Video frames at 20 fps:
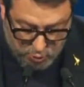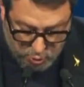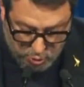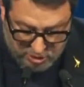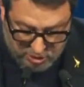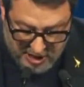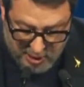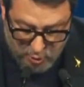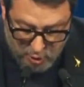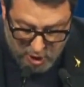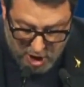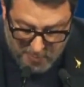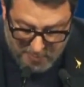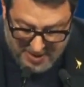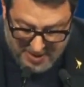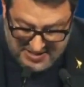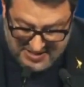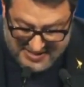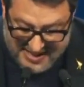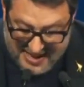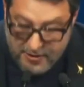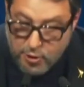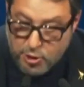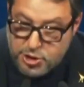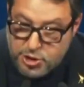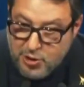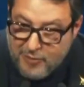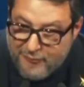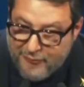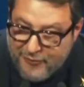suffering and have
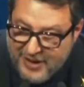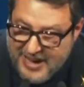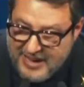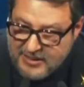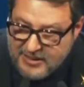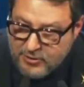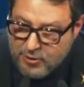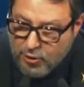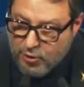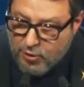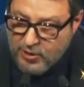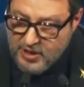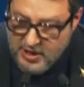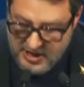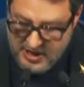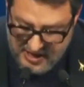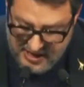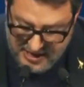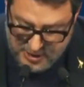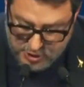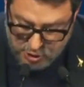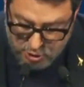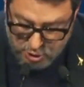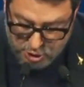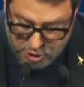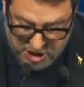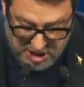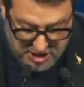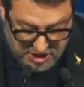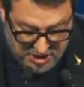taken to the streets,
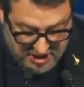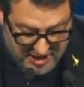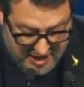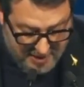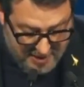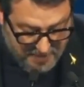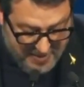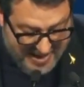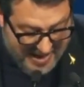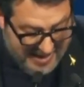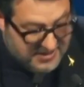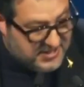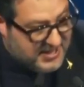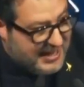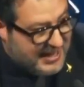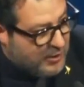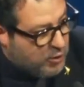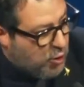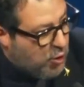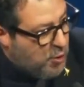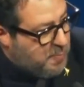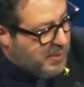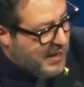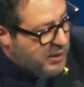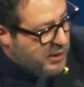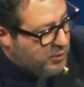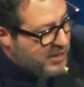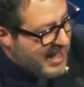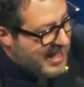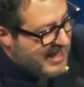the fault is not Trump's
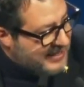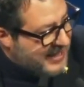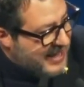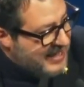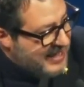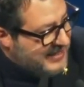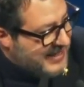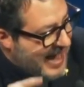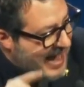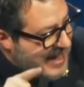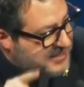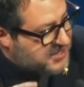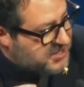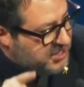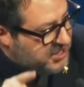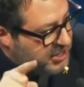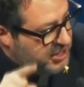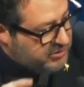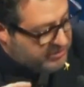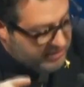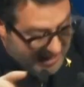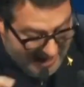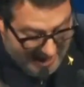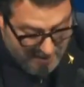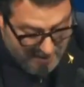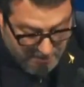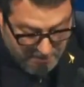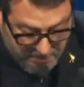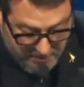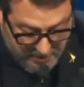tariffs, which are not there
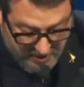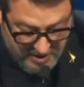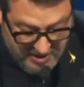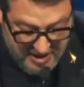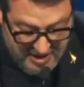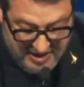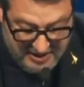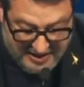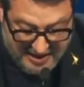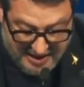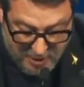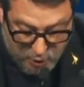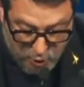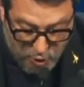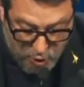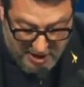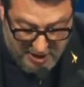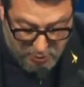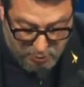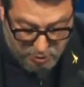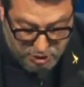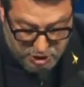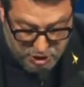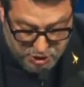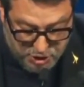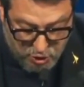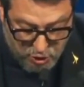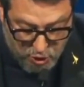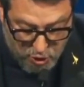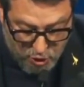yet, but the bans
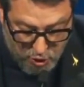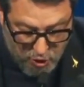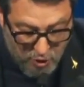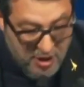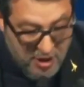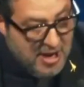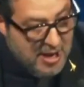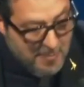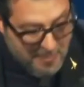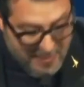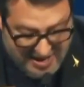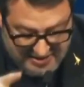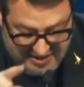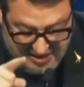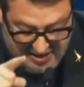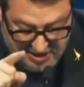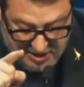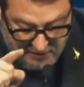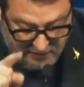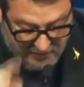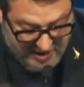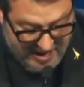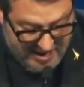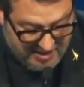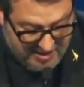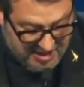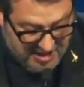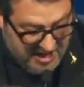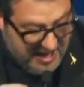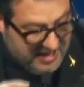and taxes imposed by
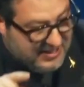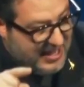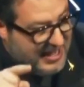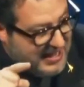Brule.